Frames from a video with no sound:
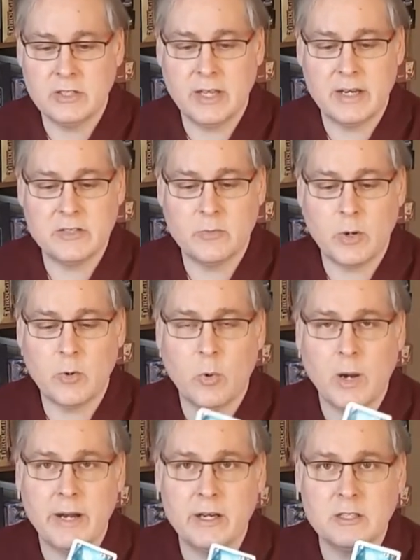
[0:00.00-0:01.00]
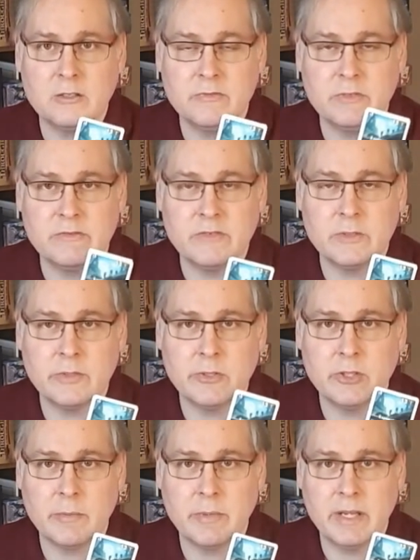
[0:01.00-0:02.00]
that is required to fulfill your
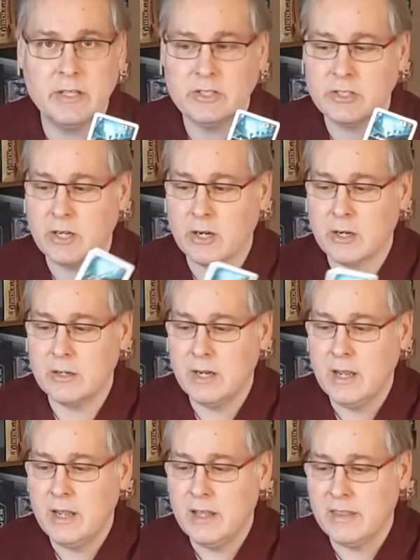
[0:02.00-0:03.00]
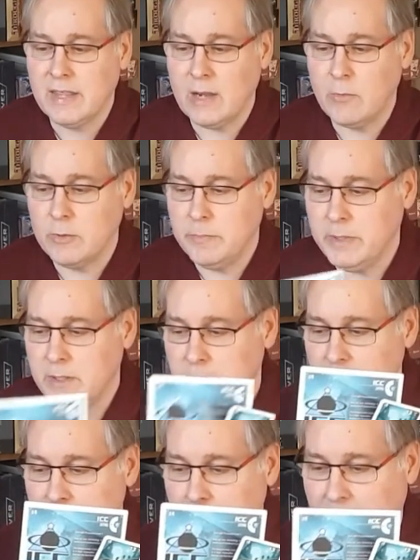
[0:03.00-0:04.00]
domination card, that would be a
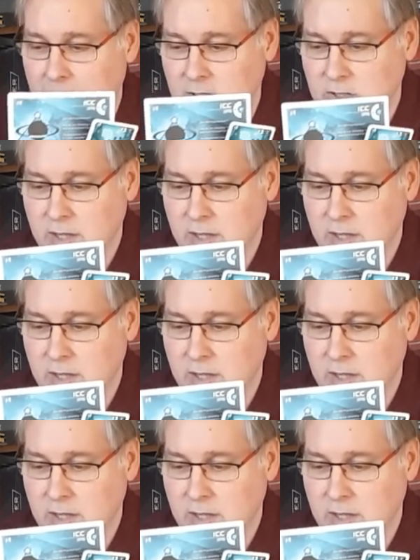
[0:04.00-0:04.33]
good match.